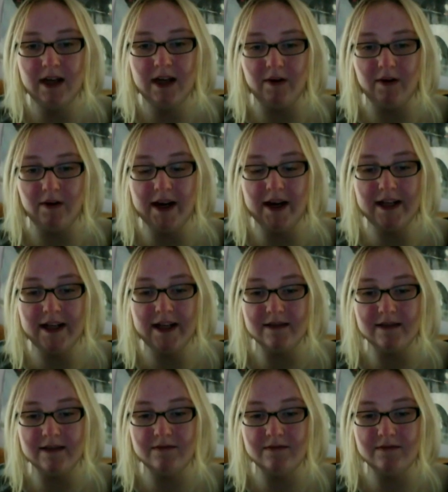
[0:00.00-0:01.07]
Randy
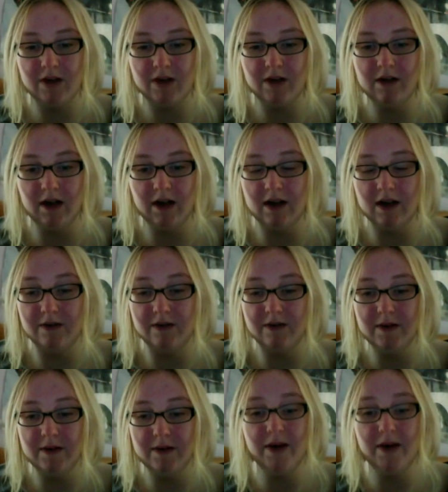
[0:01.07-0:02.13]
and
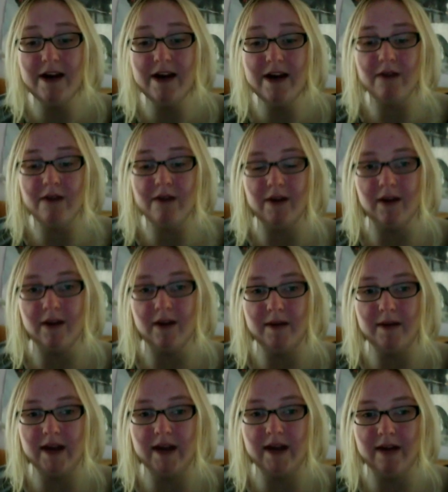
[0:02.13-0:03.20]
Roman. Randy and Roman, though,
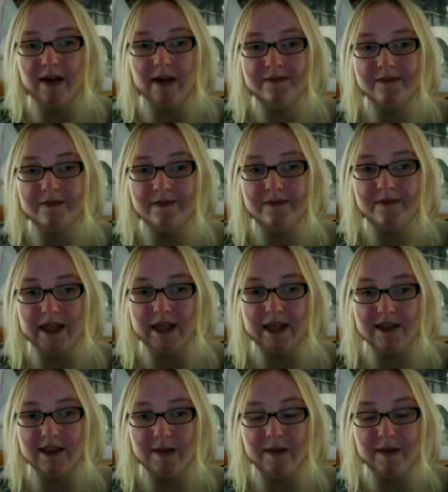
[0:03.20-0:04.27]
might not be at
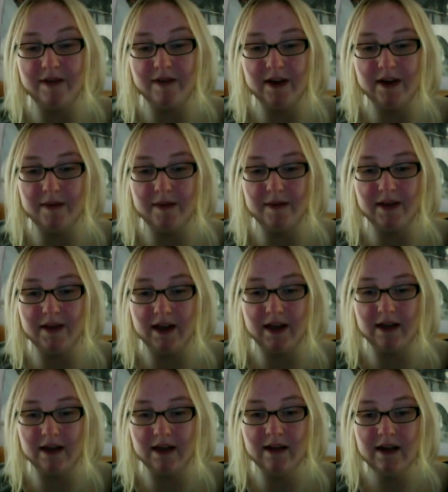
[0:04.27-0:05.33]
this pay-per-view,
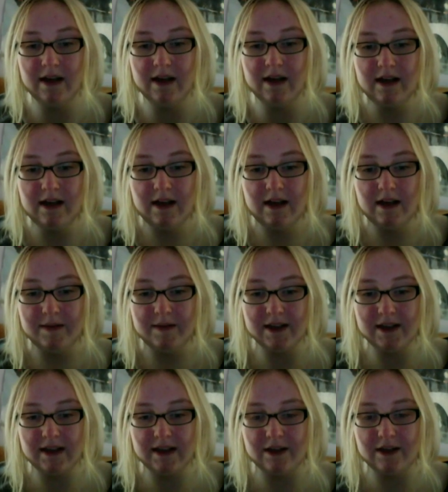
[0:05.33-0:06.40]
I'm
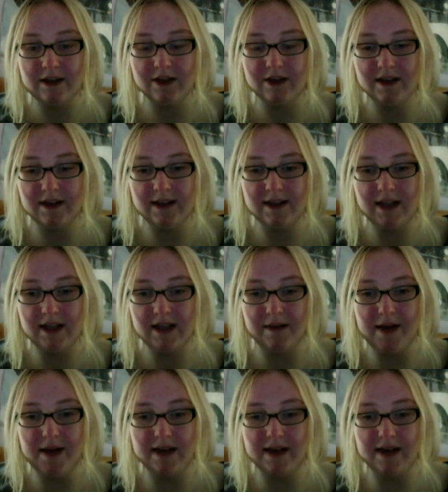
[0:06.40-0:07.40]
guessing that they're just going to take a back